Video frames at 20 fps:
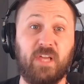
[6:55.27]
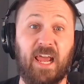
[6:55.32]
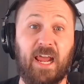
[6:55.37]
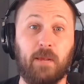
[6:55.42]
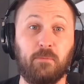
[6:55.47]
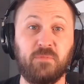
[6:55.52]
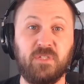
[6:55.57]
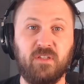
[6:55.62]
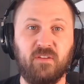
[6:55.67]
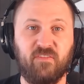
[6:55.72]

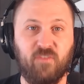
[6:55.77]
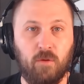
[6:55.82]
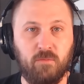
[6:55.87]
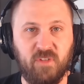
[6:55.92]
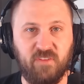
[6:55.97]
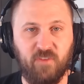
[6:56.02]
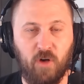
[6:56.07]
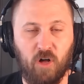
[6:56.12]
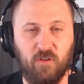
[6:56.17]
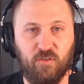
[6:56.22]
games from
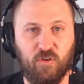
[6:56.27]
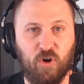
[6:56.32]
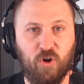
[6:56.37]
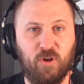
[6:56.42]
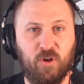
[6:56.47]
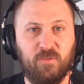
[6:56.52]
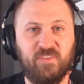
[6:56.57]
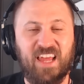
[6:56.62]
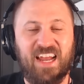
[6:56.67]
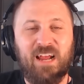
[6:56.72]
Devolver
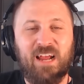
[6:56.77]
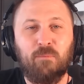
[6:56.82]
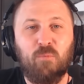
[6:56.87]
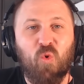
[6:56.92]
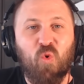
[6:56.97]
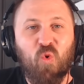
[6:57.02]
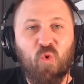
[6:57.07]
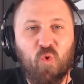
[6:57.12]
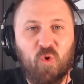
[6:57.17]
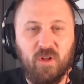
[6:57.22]
that I'm
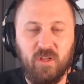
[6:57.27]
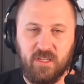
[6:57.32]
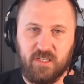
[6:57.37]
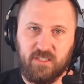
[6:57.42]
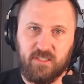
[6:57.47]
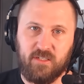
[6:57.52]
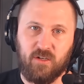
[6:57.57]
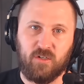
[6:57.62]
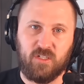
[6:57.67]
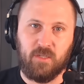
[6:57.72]
really
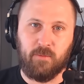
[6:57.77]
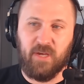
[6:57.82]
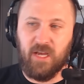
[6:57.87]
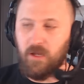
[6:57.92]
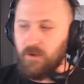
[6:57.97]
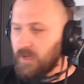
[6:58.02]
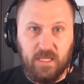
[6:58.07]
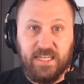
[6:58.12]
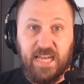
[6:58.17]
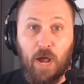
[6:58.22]
stoked
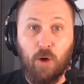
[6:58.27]
about.